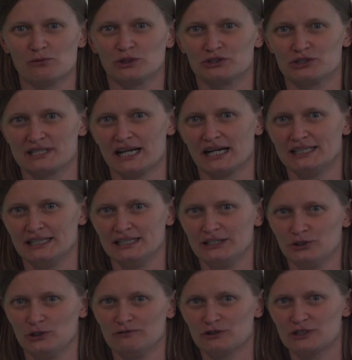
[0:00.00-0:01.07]
I want to study in the
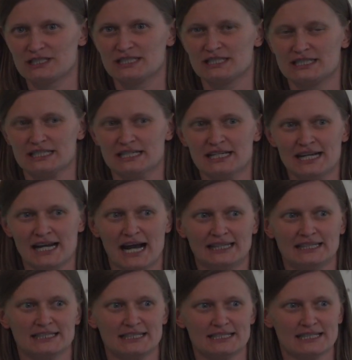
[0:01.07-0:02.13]
university.
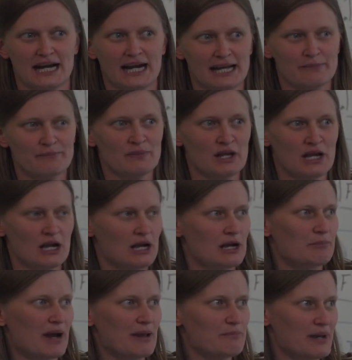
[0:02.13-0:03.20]
And at the time,
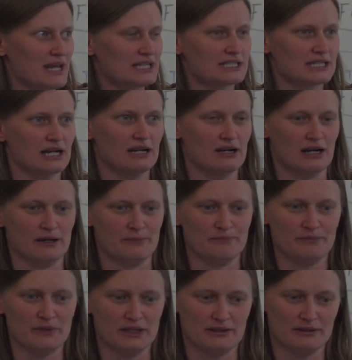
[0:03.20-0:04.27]
my major
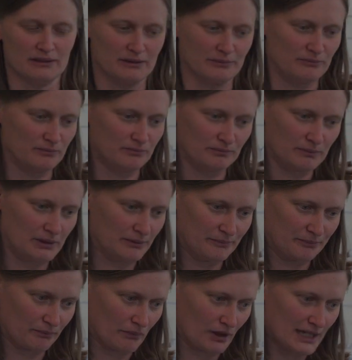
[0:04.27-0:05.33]
um, um,
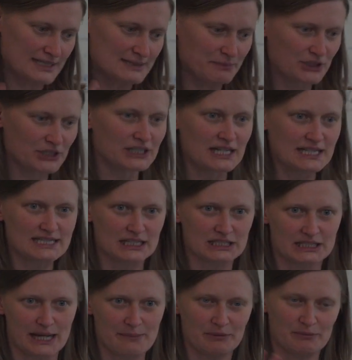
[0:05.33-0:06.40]
um experience that
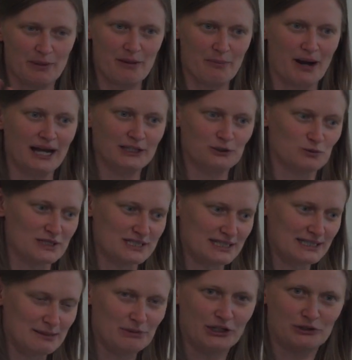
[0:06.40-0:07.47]
shaped my mind was
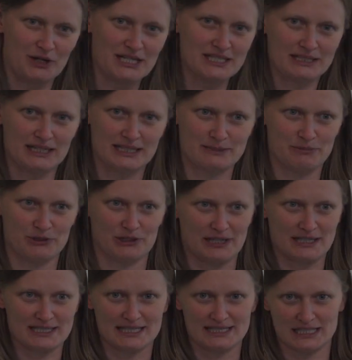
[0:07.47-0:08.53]
an immigration
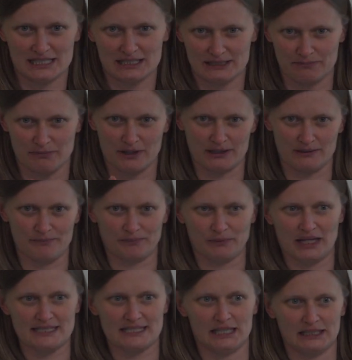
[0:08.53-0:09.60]
experience. As a, um,
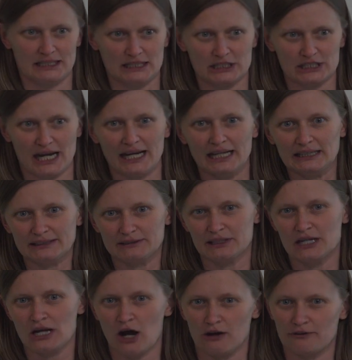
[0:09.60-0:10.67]
as a little child
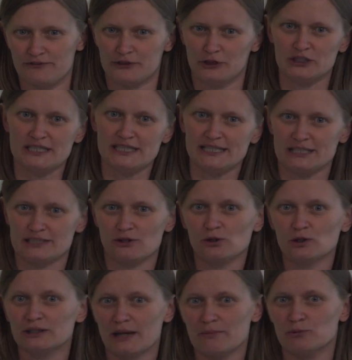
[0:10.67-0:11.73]
of 13 years
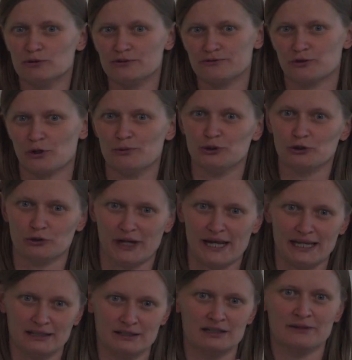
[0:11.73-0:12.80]
old, I moved from
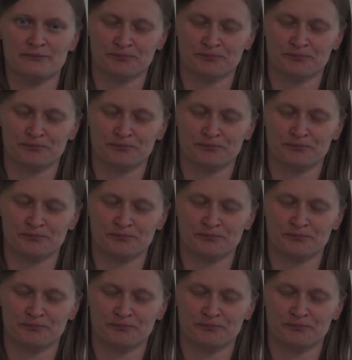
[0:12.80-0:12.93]
Ukraine